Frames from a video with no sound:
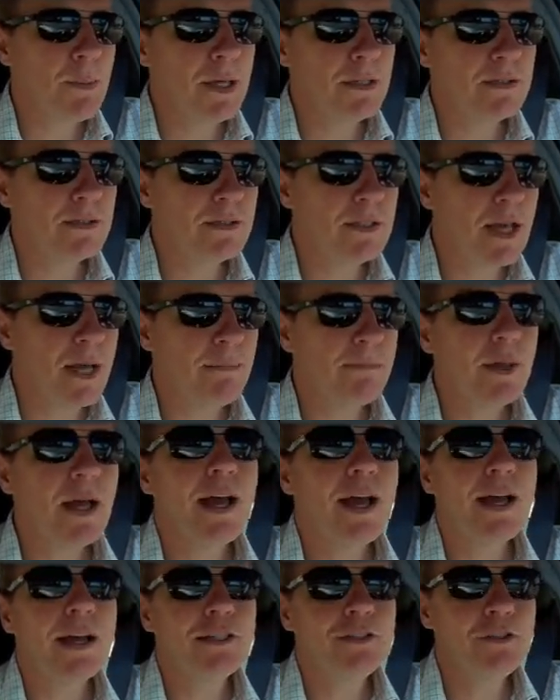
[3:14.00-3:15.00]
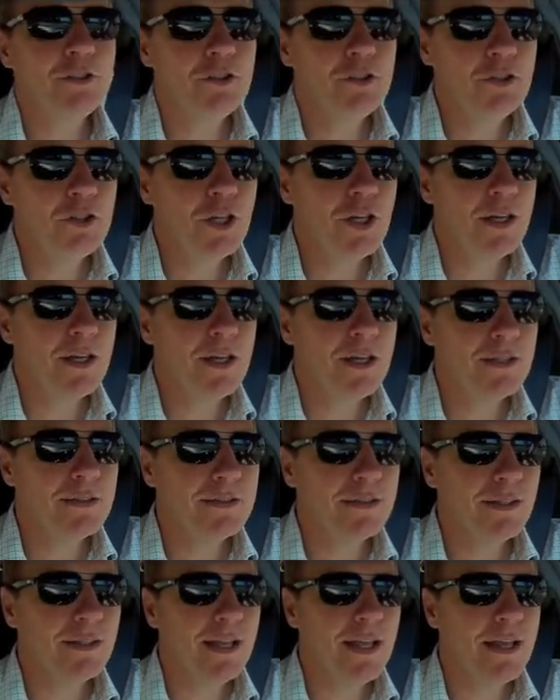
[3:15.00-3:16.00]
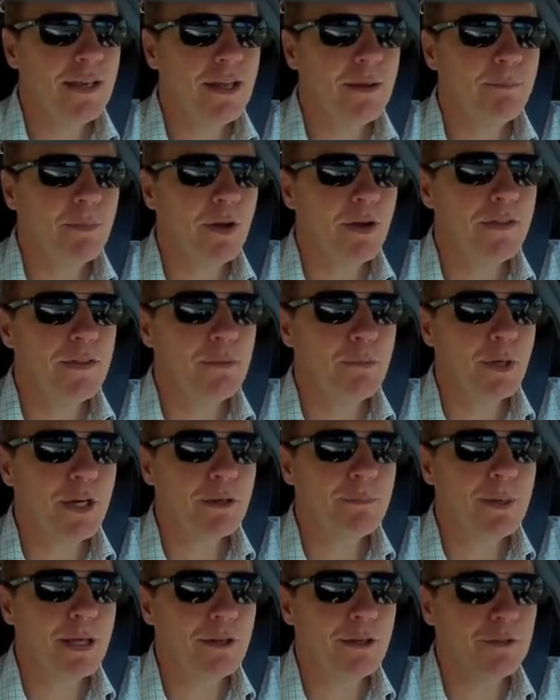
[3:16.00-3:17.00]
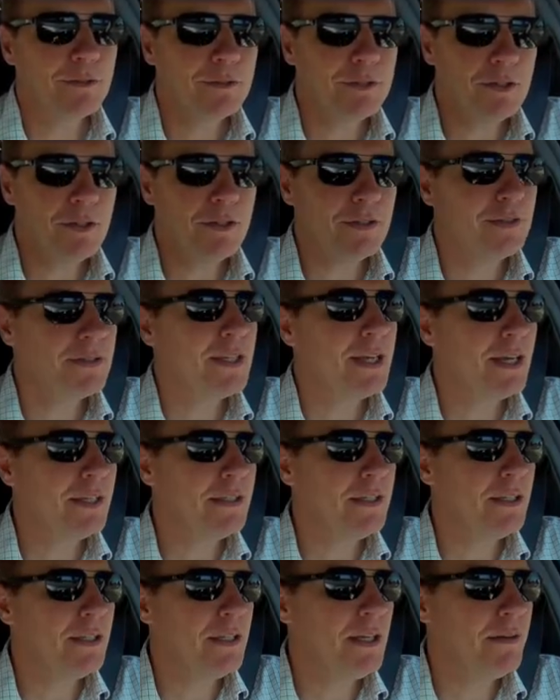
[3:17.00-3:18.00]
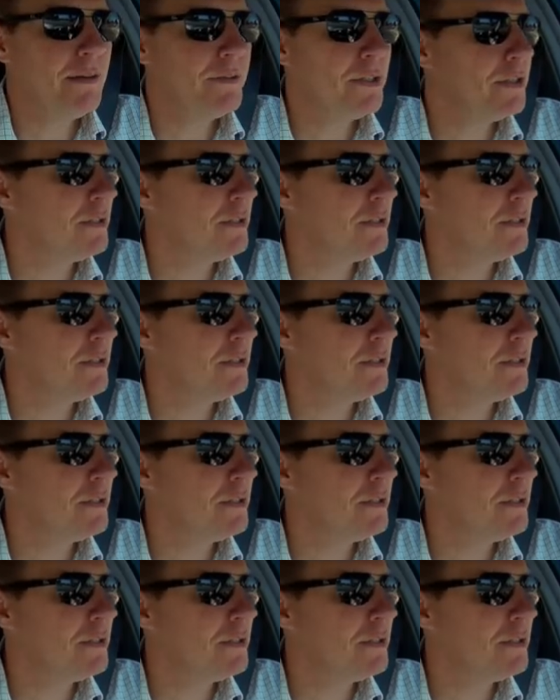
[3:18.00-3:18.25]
as I'm about to stop, I just let up on the brake pedal. So you can see I didn't